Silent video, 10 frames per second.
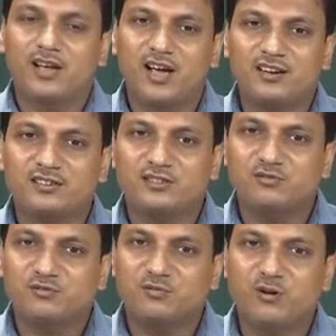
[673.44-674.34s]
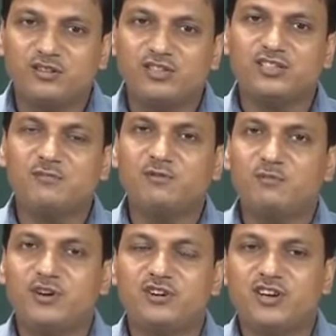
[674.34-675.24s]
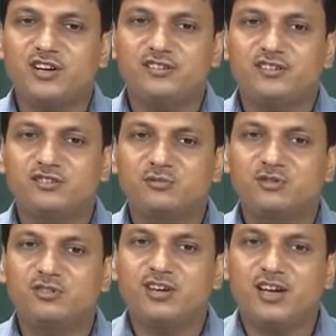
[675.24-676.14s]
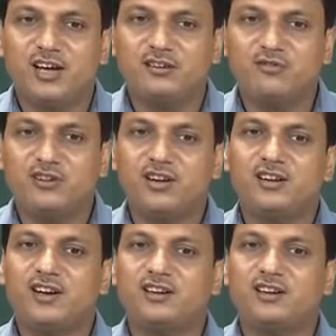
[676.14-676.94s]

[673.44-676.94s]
And for this type of material specifically high cooling rate,